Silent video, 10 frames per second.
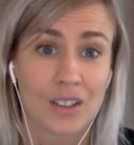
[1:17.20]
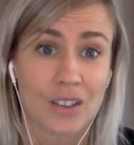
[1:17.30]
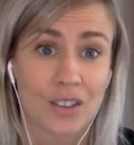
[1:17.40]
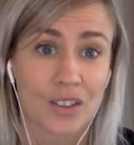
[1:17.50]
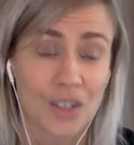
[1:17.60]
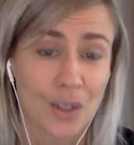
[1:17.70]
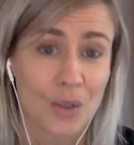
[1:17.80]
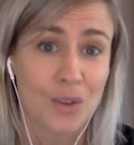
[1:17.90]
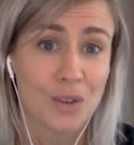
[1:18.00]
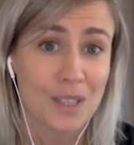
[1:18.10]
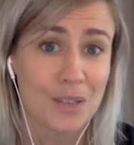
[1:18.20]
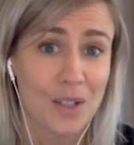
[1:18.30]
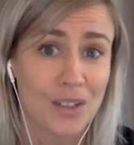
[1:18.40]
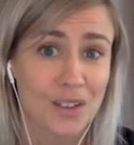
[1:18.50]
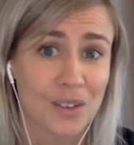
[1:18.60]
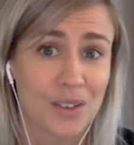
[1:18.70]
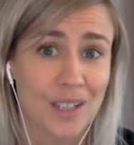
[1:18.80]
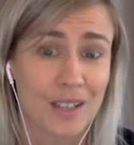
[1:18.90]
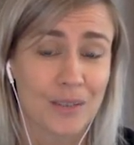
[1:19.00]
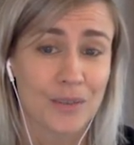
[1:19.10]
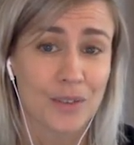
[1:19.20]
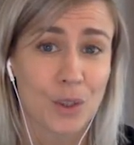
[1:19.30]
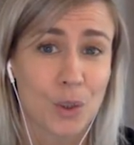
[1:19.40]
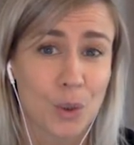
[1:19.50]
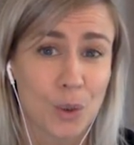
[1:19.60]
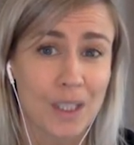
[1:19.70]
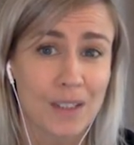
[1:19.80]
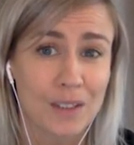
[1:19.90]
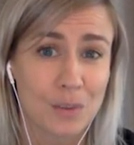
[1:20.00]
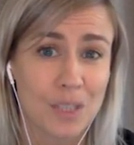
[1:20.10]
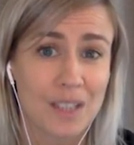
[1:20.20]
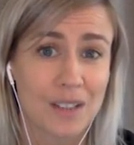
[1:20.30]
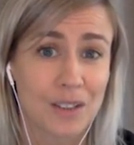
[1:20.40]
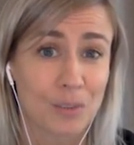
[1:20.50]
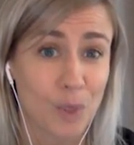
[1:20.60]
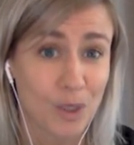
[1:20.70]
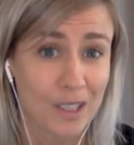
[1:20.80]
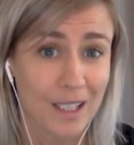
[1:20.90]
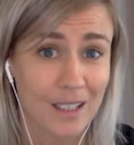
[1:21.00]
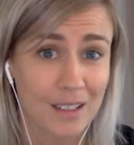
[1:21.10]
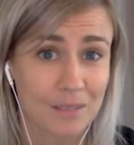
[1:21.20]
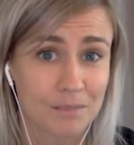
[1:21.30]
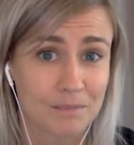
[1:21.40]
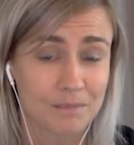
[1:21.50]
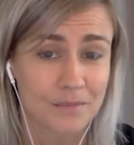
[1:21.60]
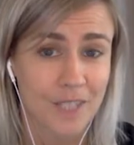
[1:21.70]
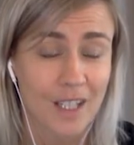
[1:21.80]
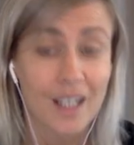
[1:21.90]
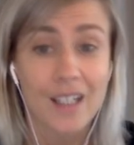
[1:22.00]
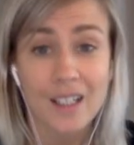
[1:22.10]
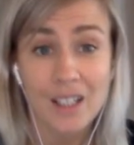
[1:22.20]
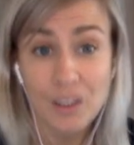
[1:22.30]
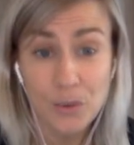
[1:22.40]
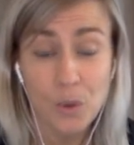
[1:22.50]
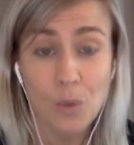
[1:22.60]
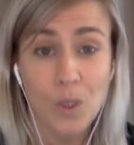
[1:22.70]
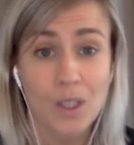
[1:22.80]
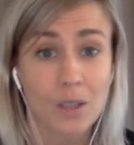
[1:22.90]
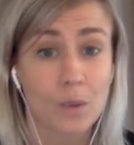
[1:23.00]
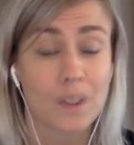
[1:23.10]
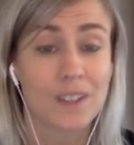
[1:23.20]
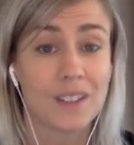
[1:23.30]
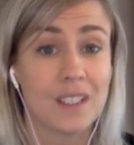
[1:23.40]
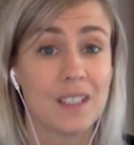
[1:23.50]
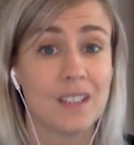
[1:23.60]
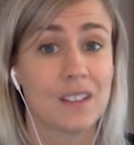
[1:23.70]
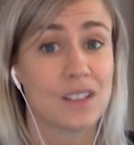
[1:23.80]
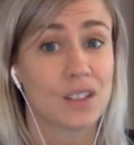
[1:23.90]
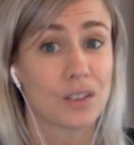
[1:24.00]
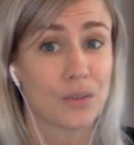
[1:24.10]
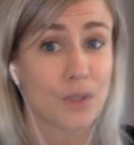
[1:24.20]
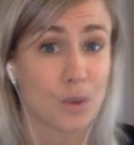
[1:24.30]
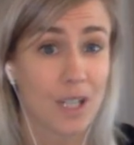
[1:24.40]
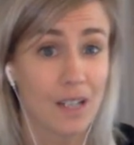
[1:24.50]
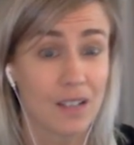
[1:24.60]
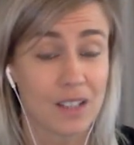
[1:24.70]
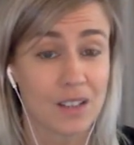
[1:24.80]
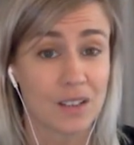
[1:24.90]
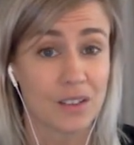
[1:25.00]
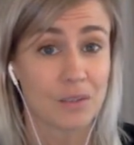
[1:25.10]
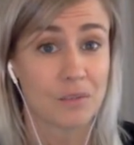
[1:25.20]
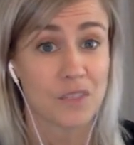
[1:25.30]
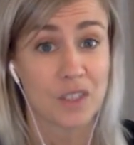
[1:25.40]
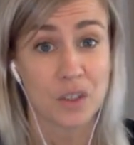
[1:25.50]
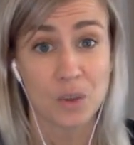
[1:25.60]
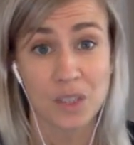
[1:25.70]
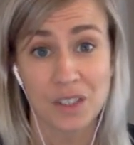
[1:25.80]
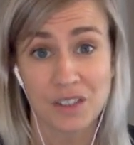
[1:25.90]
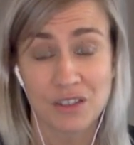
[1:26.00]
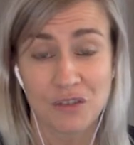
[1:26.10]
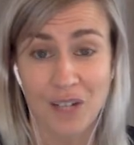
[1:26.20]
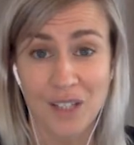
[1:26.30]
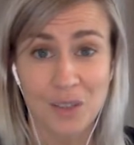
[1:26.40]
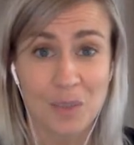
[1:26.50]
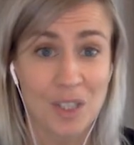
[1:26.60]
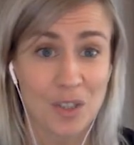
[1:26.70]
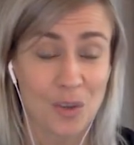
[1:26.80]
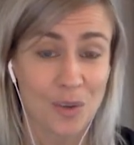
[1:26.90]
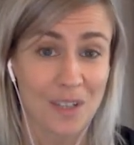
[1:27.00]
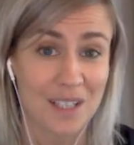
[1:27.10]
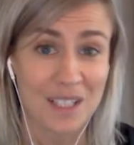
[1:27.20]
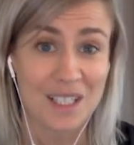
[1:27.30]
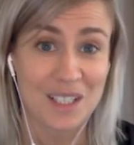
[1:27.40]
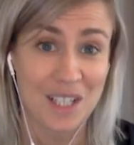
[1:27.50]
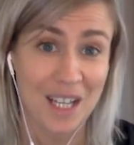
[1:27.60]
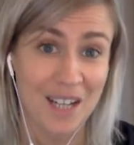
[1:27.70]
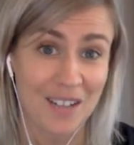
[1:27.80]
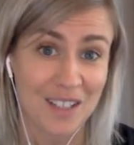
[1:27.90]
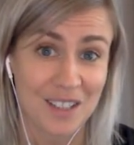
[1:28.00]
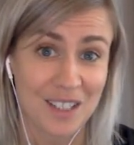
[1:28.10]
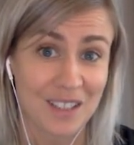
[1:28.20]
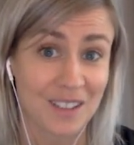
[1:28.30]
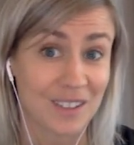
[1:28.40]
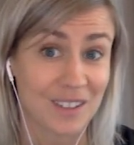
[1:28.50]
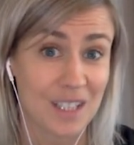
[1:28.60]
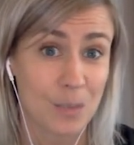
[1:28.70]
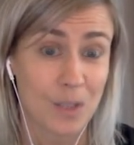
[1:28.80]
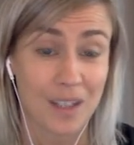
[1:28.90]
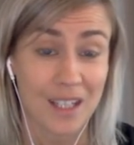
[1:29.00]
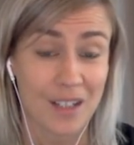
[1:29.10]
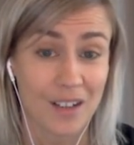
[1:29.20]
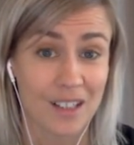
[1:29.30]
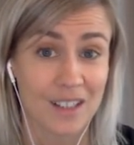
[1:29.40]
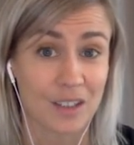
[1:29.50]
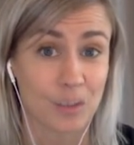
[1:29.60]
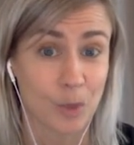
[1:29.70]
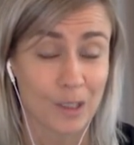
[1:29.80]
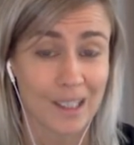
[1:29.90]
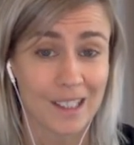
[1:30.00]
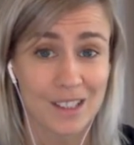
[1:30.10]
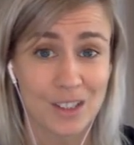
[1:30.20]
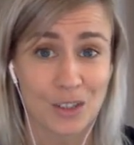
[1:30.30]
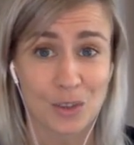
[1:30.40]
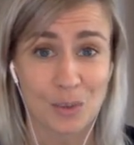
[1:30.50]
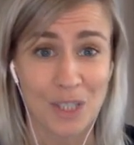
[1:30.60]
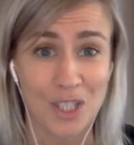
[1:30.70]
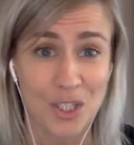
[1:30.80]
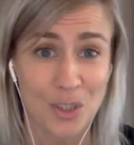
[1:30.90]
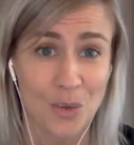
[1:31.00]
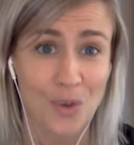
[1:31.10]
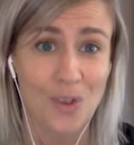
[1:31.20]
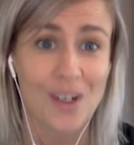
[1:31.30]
So you need to ask yourself, who gets to be in the spotlight? If you are working with scenes and just a few characters, you can try to make sure that each character gets a scene where they are in the spotlight, just to make sure